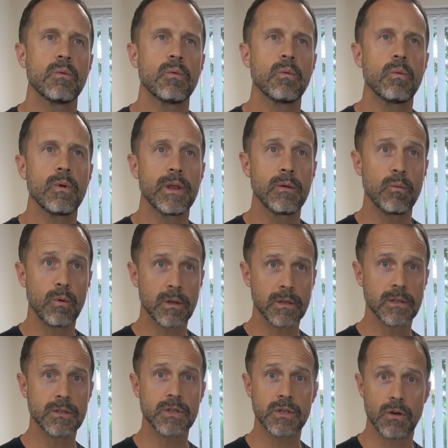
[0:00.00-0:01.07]
we will
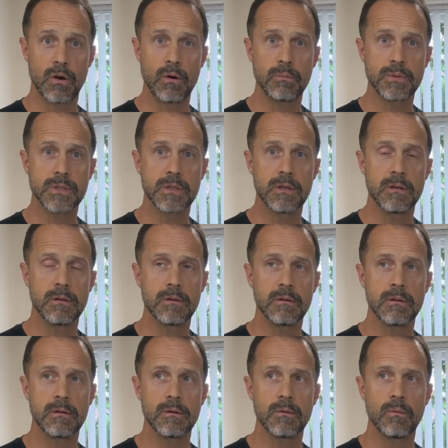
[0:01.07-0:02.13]
adopt
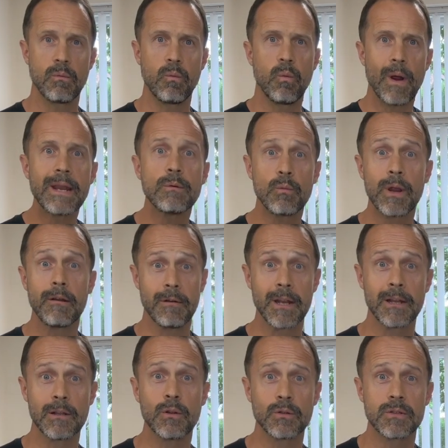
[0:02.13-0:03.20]
when we're in
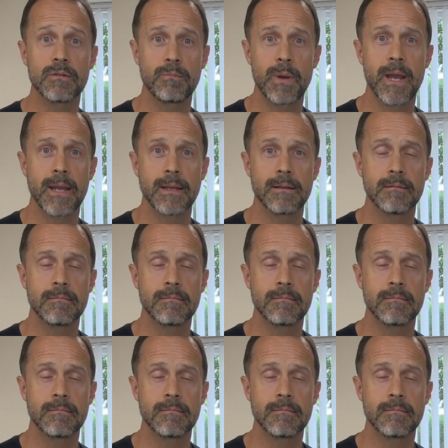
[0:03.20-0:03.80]
a lot of pain.